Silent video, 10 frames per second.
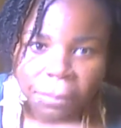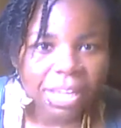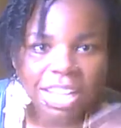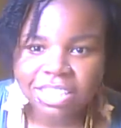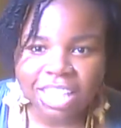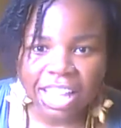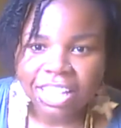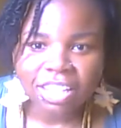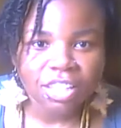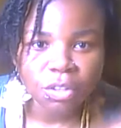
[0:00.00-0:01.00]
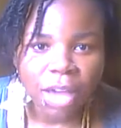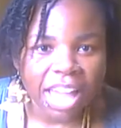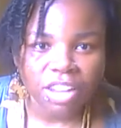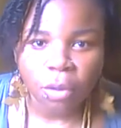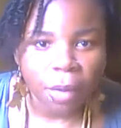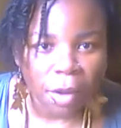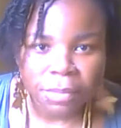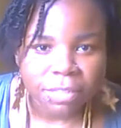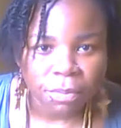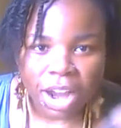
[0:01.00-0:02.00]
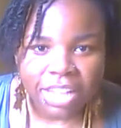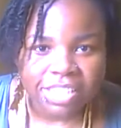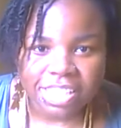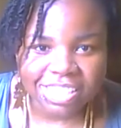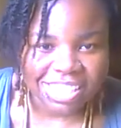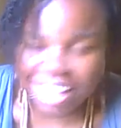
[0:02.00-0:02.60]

Because, like, you had no purpose prior to this